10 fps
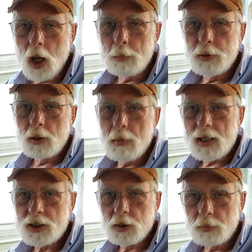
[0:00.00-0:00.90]
hoping to
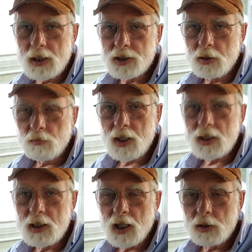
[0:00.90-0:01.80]
make some decent
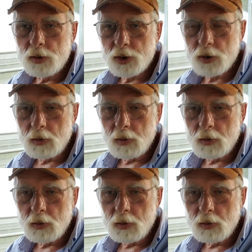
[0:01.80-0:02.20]
videos